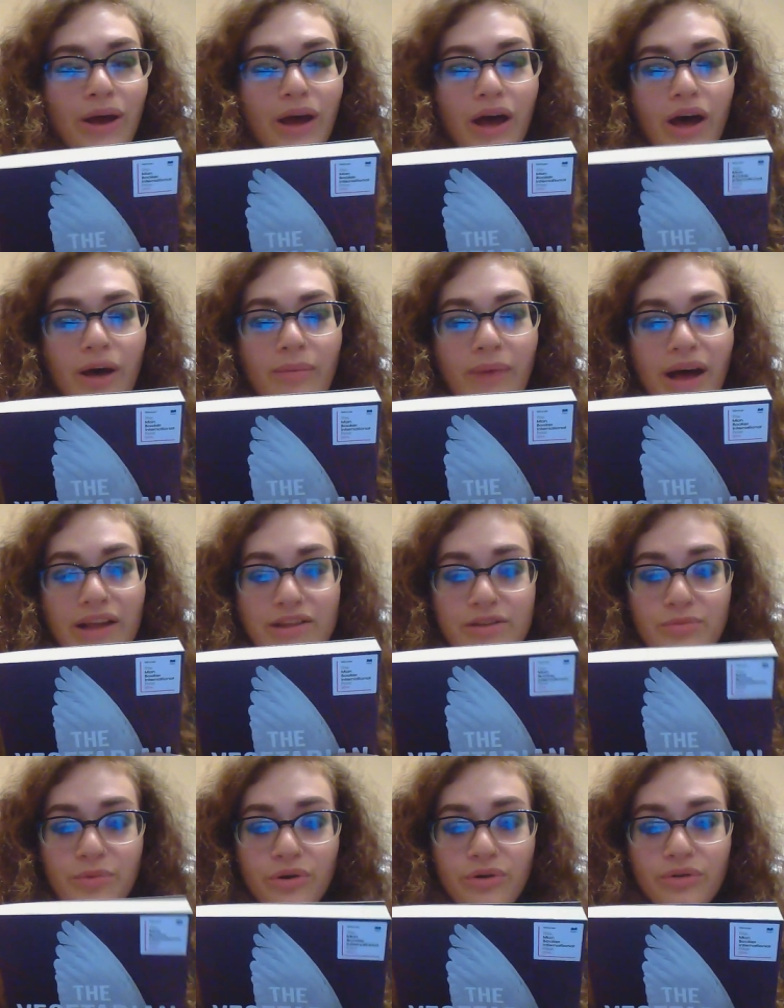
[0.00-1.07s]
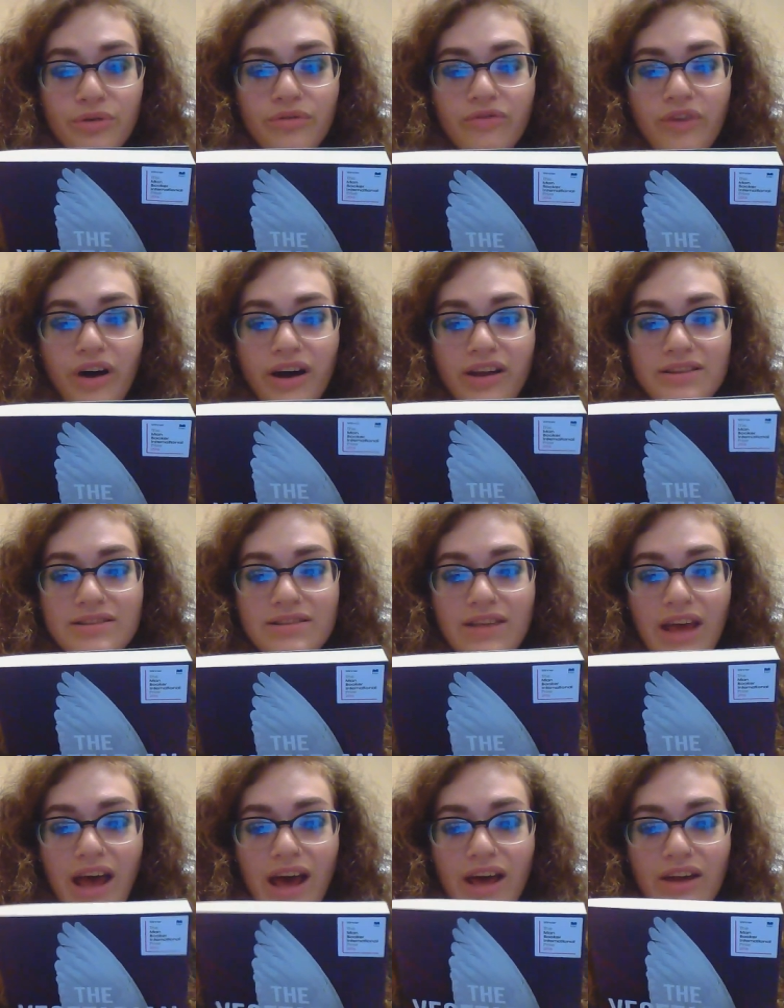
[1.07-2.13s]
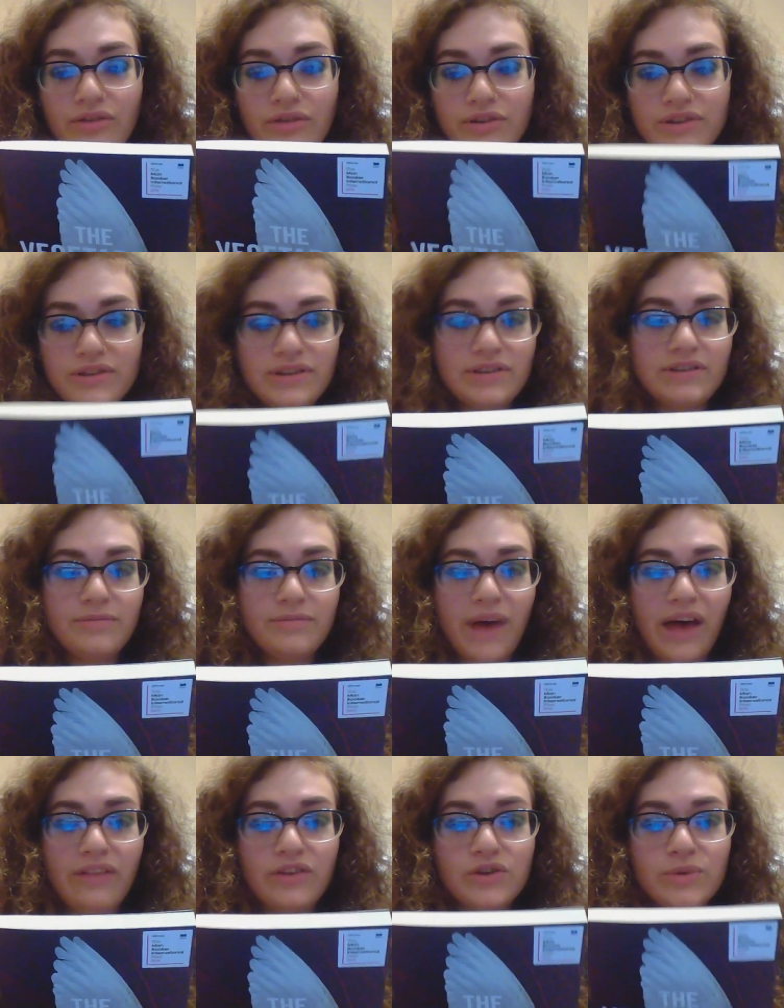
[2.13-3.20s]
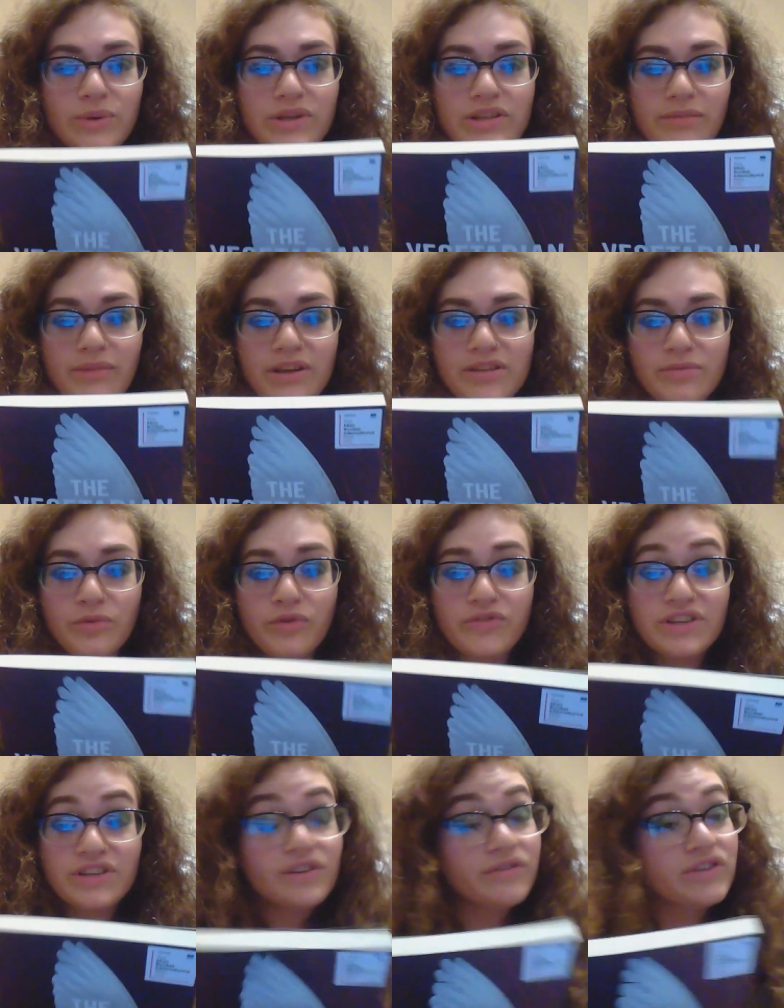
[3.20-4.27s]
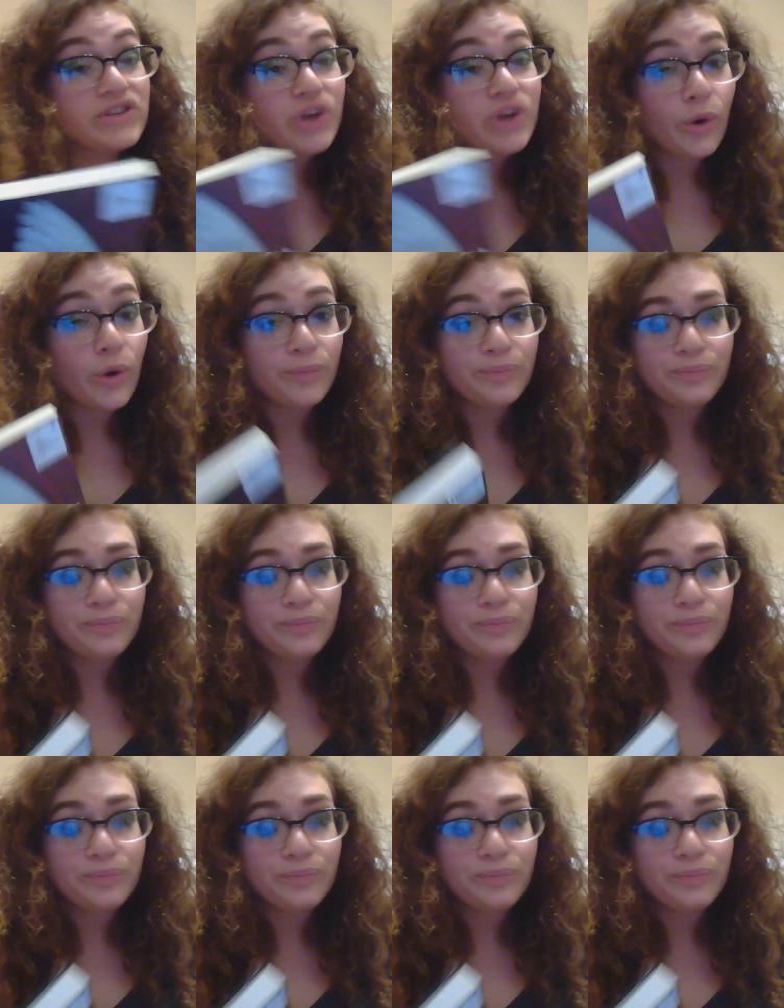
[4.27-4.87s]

and taboo, violence and eroticism, and the twisting metamorphosis of a soul.